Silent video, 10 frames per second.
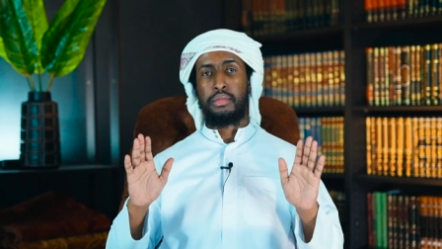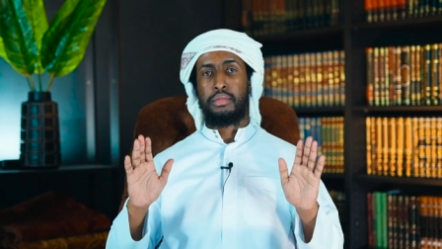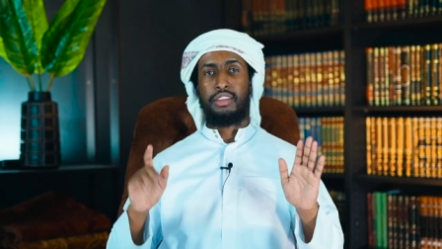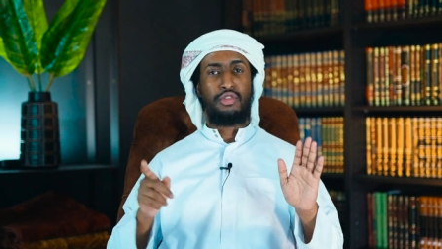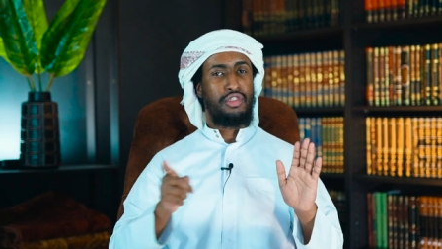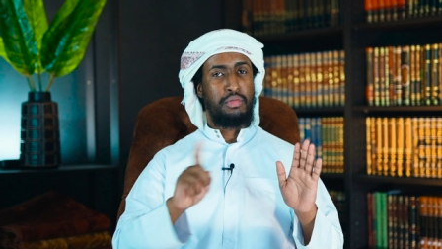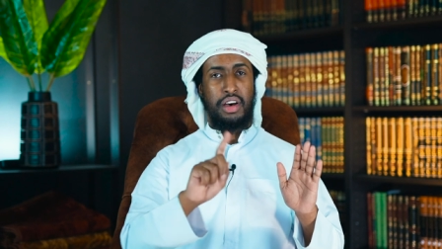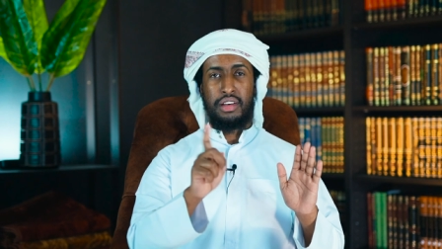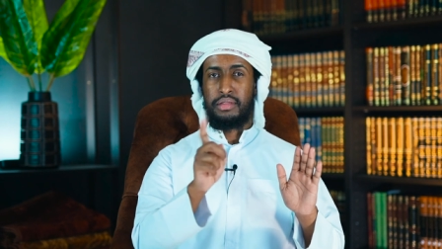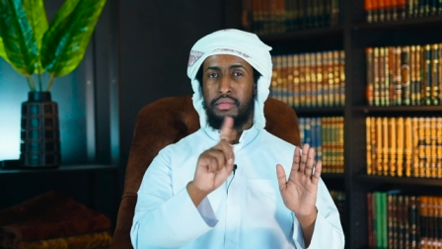He's not
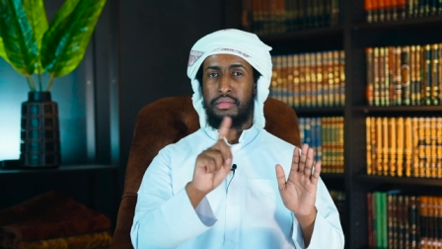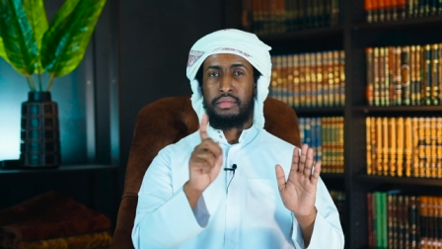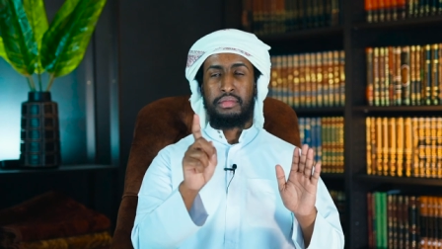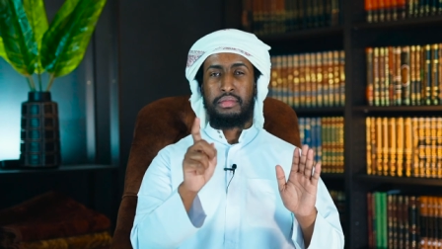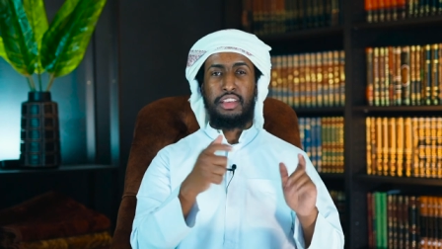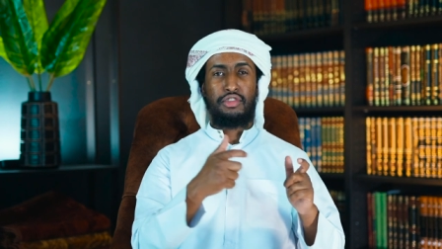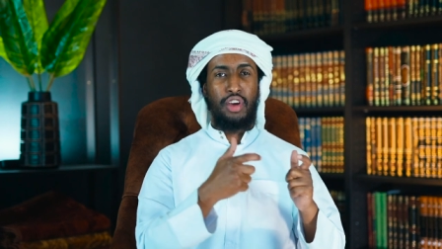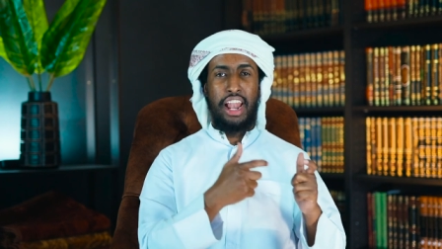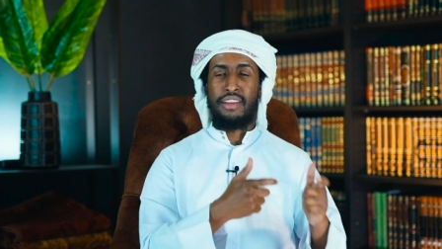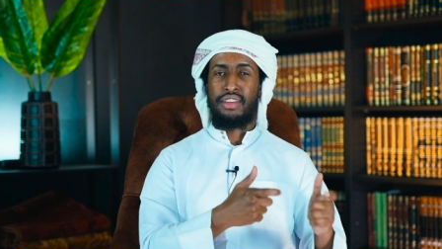smart. He's
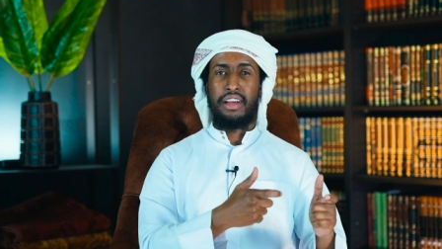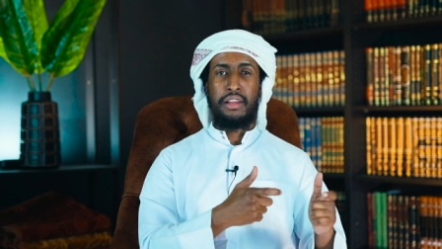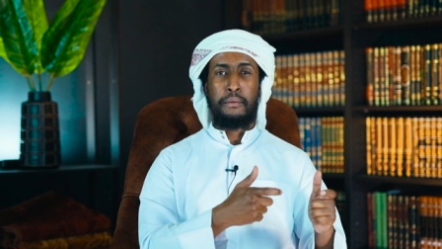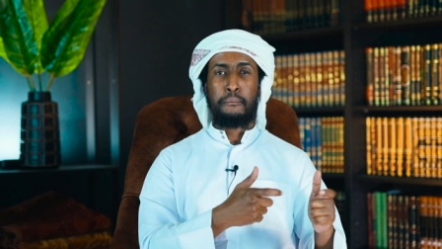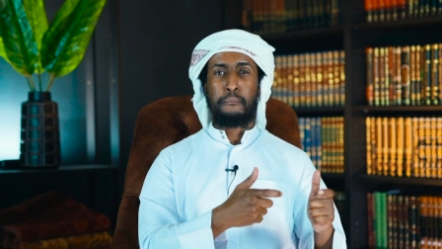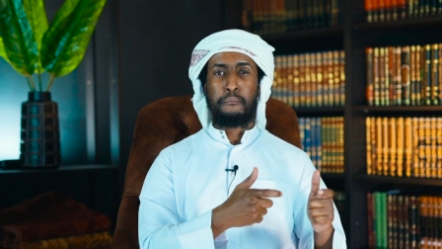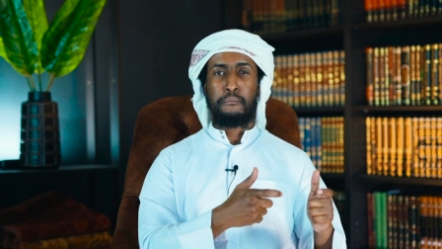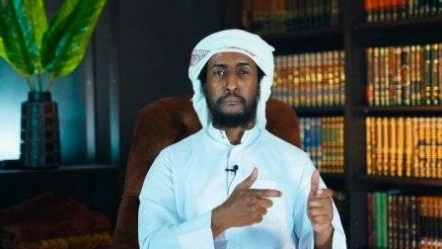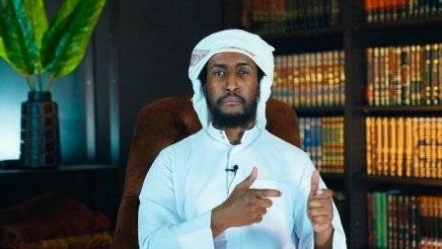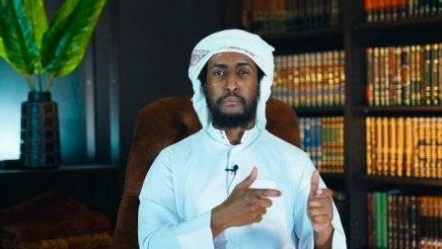not clever
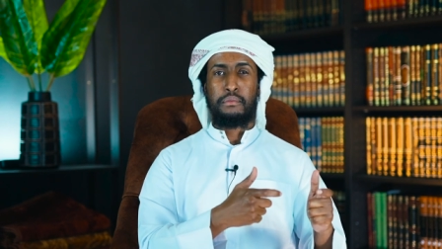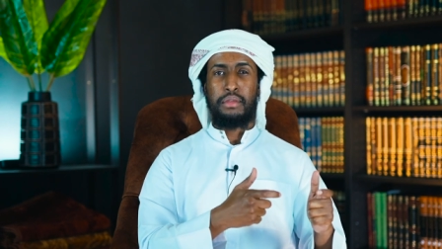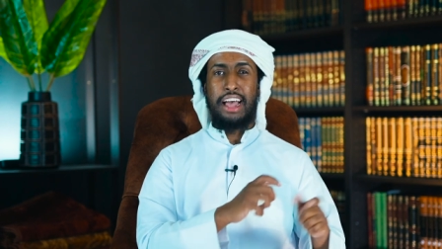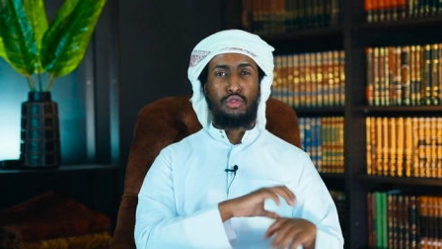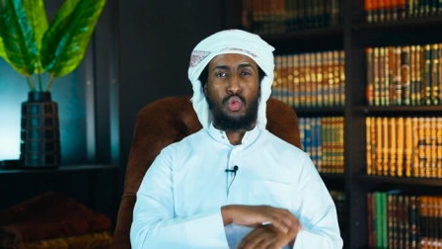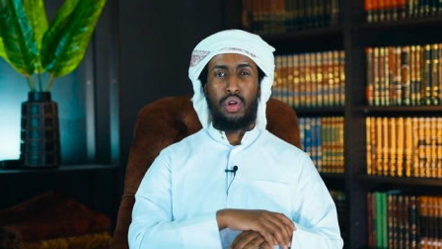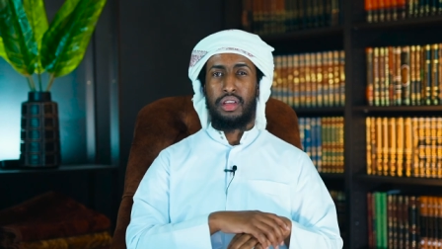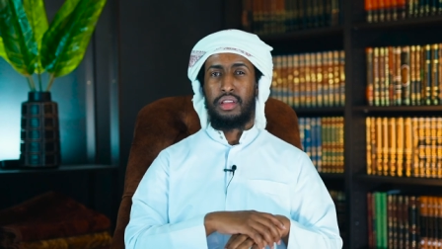at all.